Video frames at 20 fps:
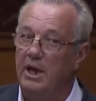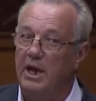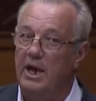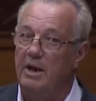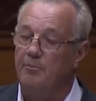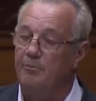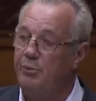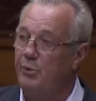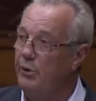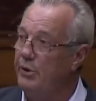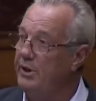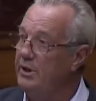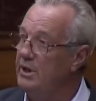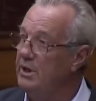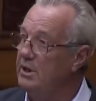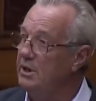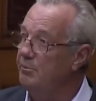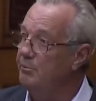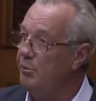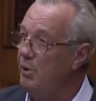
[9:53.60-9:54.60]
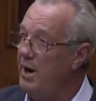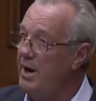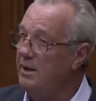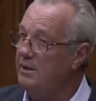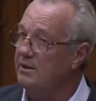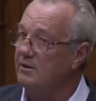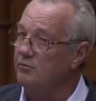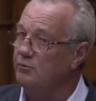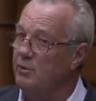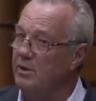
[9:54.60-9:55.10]
and put it into
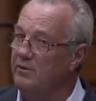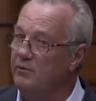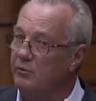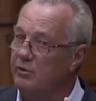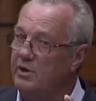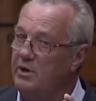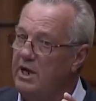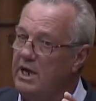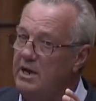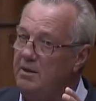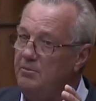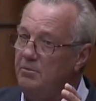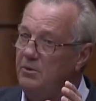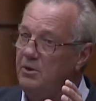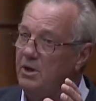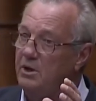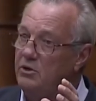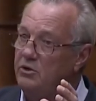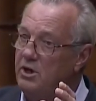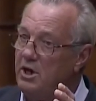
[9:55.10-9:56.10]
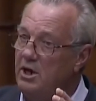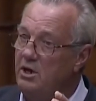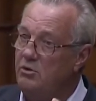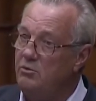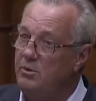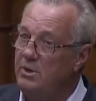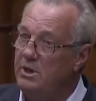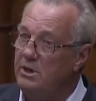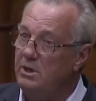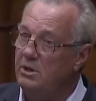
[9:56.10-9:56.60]
practice. We keep
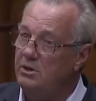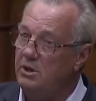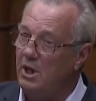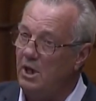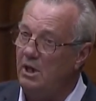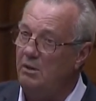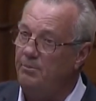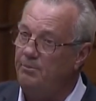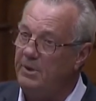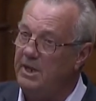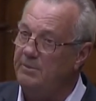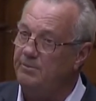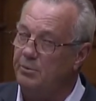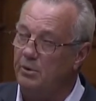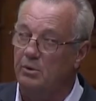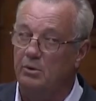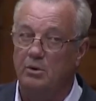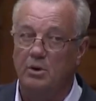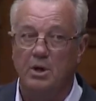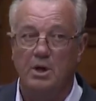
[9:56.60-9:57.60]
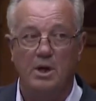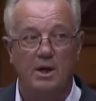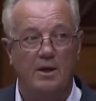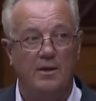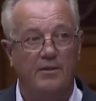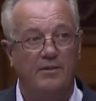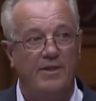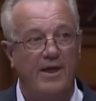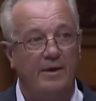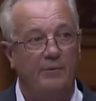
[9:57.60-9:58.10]
continuing to tell people
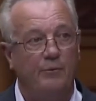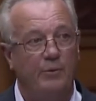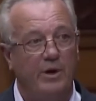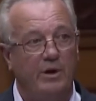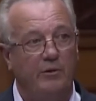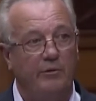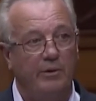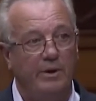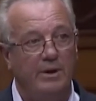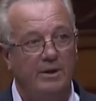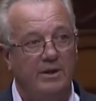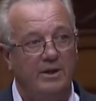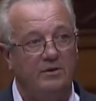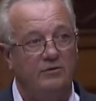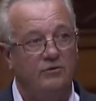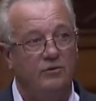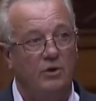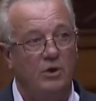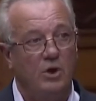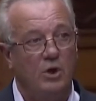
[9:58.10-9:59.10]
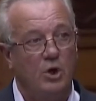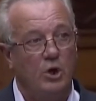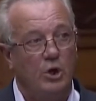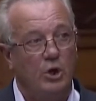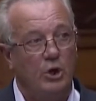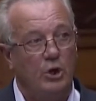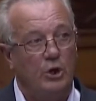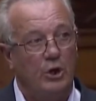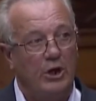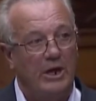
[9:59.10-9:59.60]
that we are in this
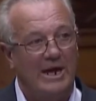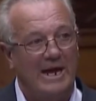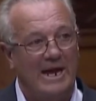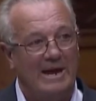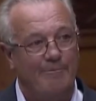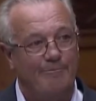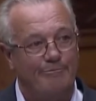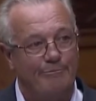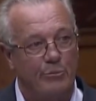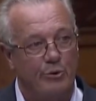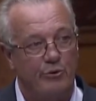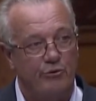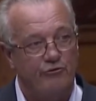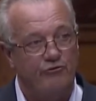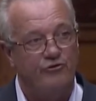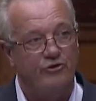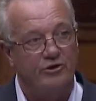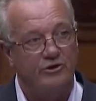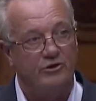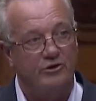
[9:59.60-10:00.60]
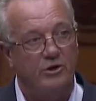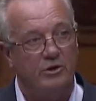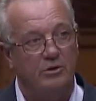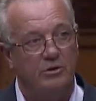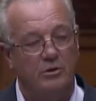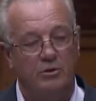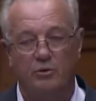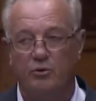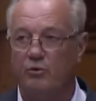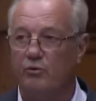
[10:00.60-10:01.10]
emergent
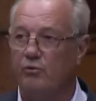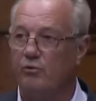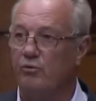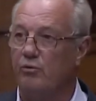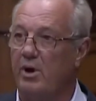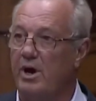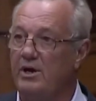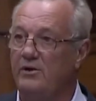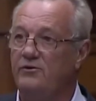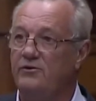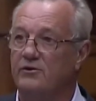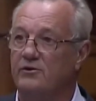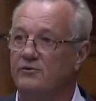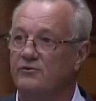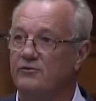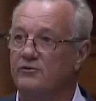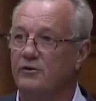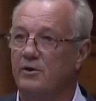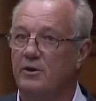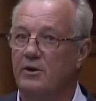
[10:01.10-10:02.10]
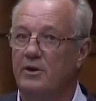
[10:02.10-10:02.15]
crisis